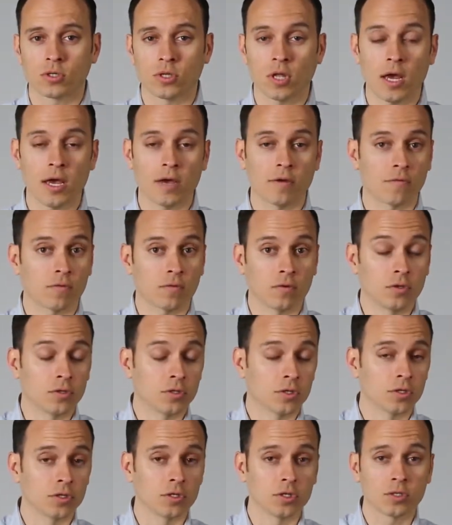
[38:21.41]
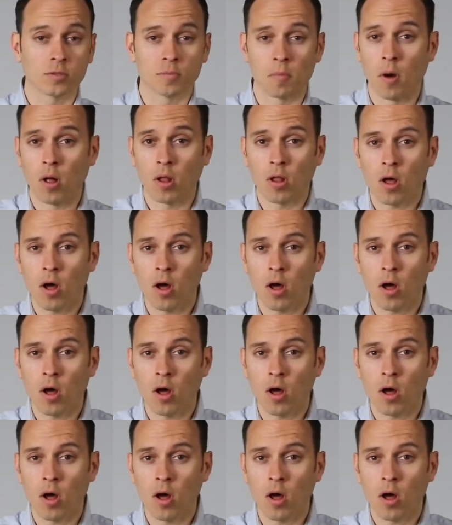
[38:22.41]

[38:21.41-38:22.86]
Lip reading: like for instance small